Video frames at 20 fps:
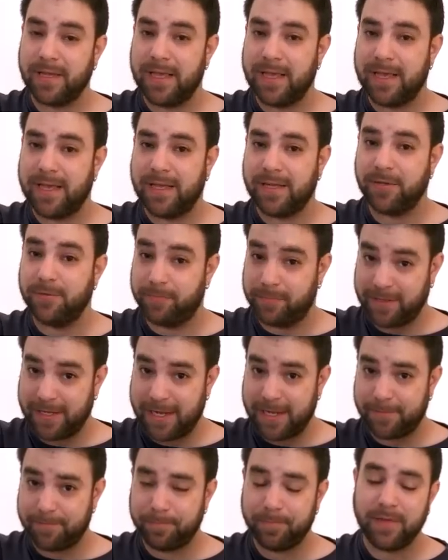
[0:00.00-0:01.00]
and you
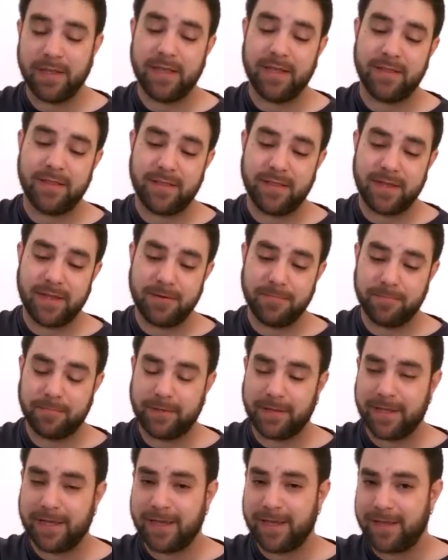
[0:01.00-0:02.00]
play it, and then
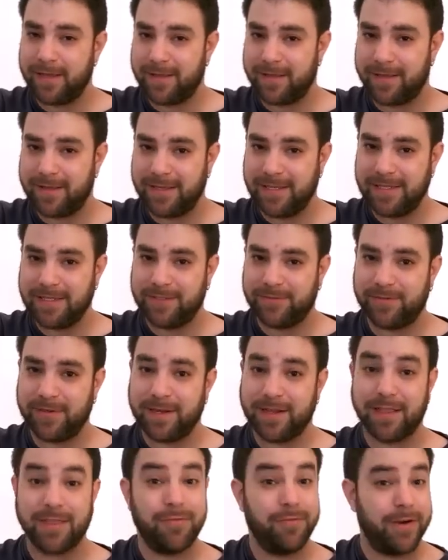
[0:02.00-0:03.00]
play the E
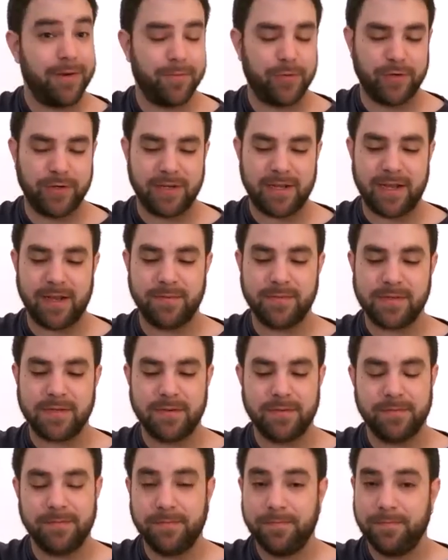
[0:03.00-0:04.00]
string three more times.